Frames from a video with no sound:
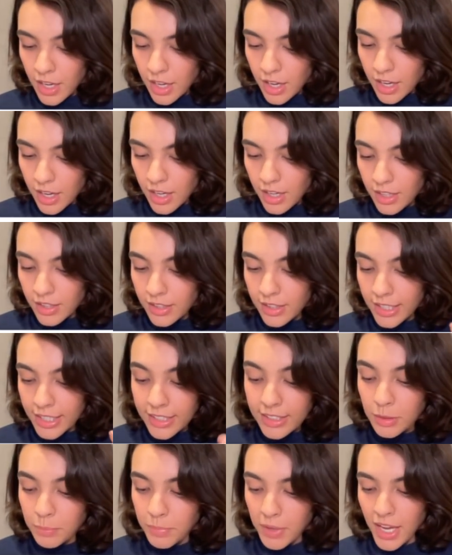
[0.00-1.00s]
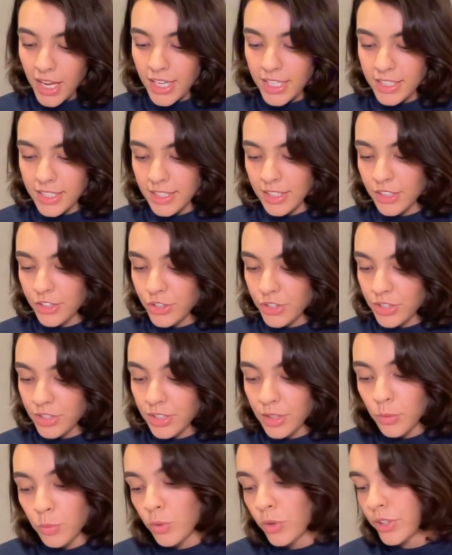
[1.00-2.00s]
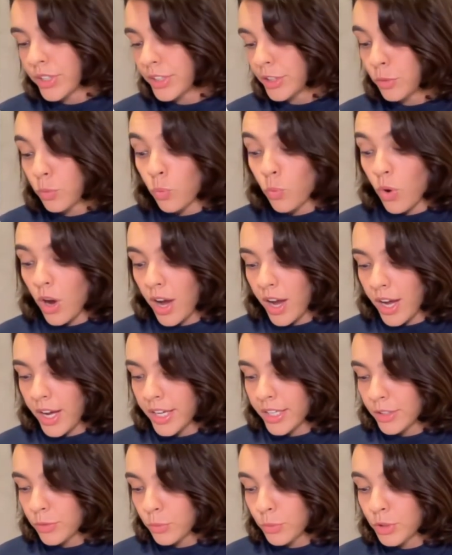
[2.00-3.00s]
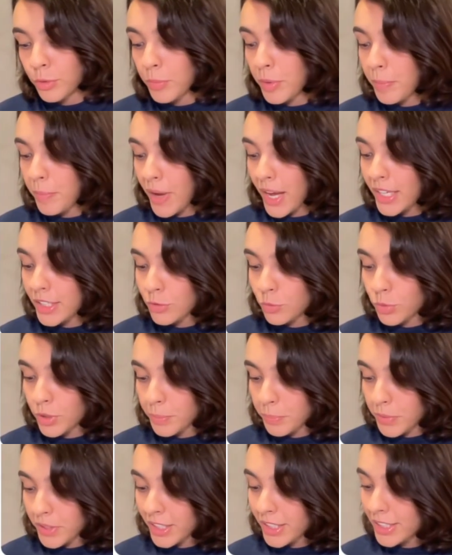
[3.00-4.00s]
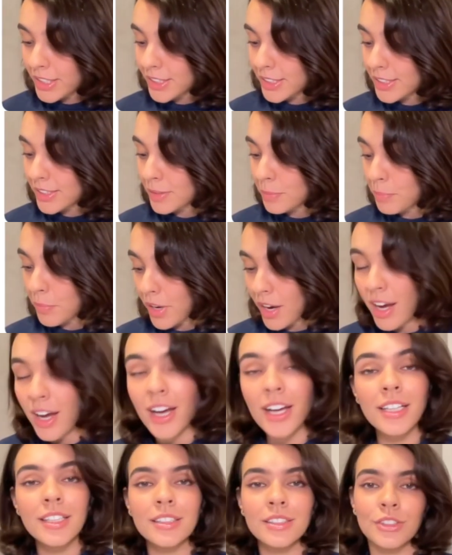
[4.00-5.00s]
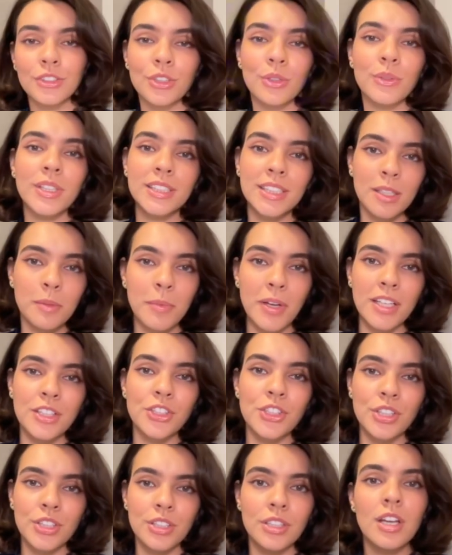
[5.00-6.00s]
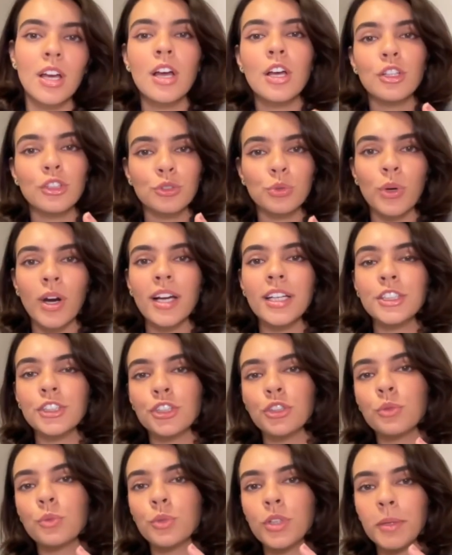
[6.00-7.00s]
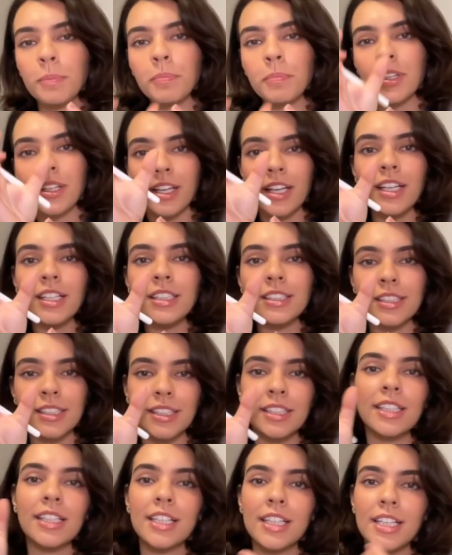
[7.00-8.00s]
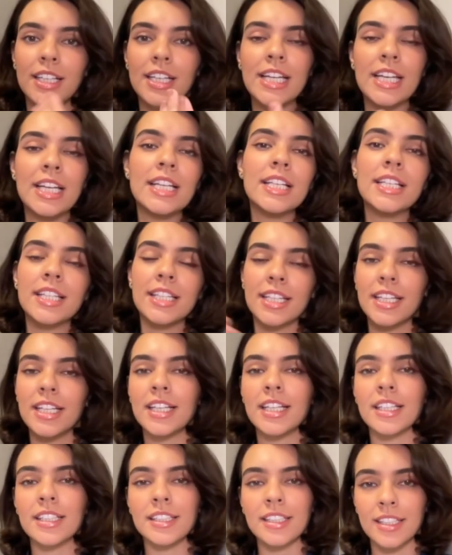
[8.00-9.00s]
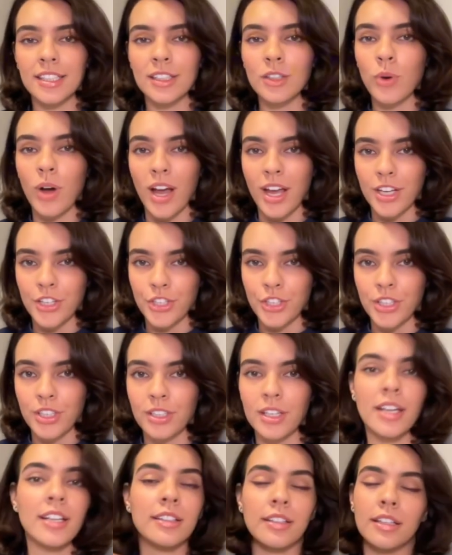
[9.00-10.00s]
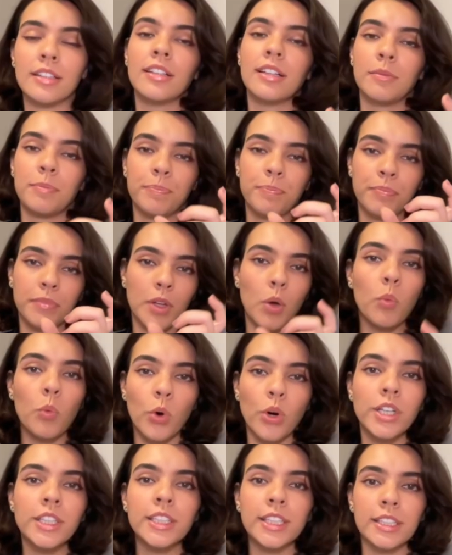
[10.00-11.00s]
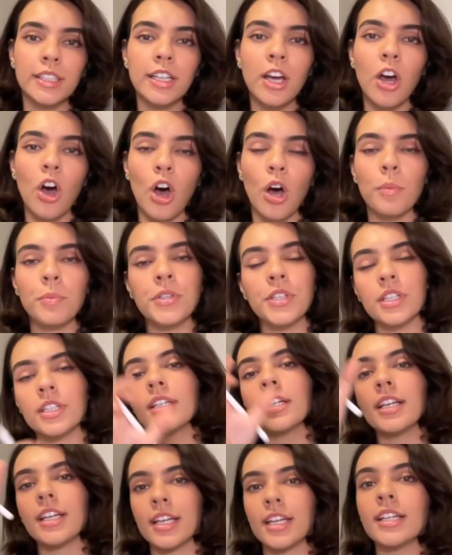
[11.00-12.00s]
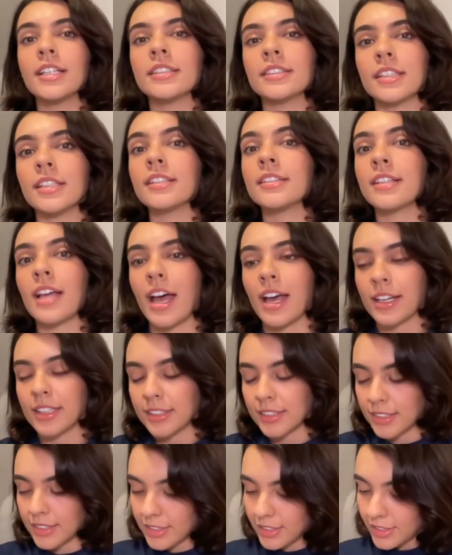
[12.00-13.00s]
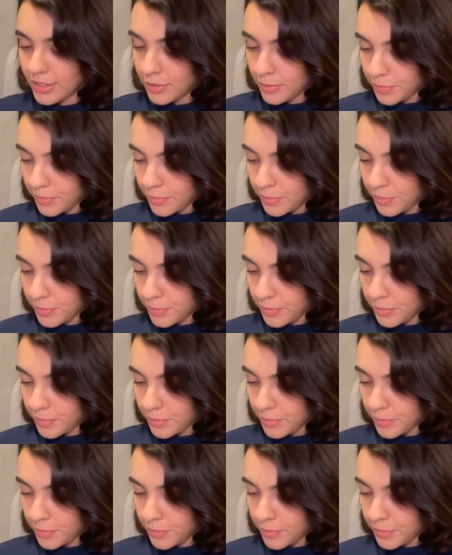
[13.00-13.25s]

In the passage, the word why would be best replaced by, so as I mentioned, try to replace it in the question, in the word in the option in the text.